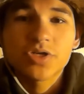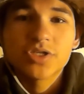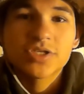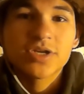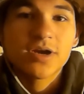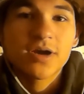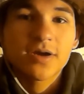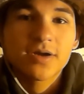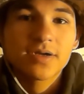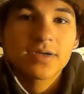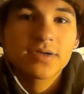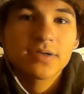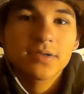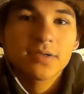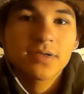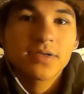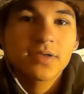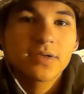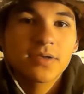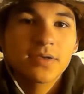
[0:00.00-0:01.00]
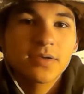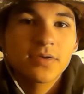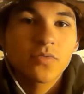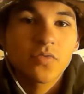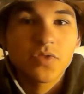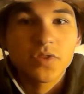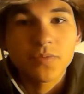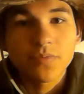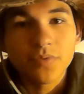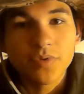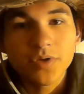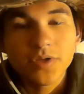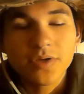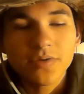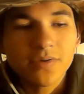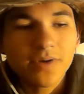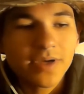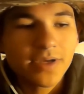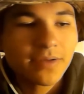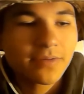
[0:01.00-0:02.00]
hog with a bullet
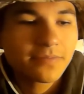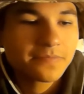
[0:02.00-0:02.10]
weight,